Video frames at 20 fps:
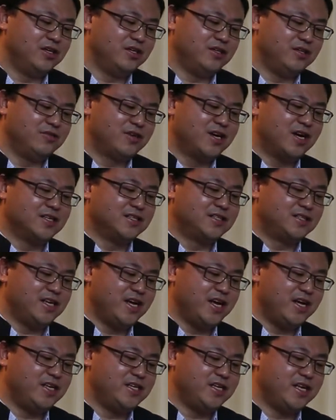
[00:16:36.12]
you can
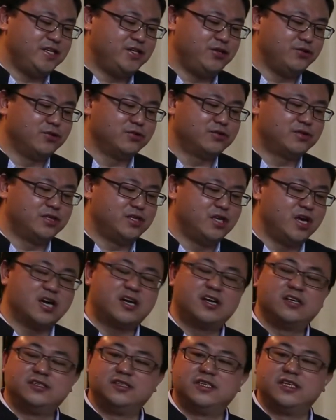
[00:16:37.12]
see they use
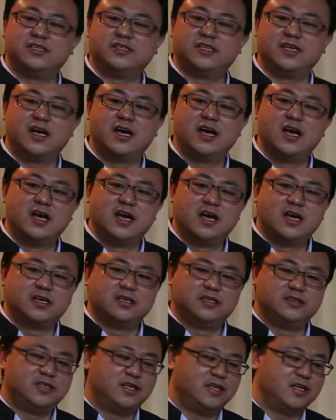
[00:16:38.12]

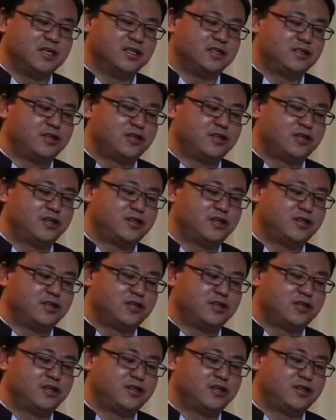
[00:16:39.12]
the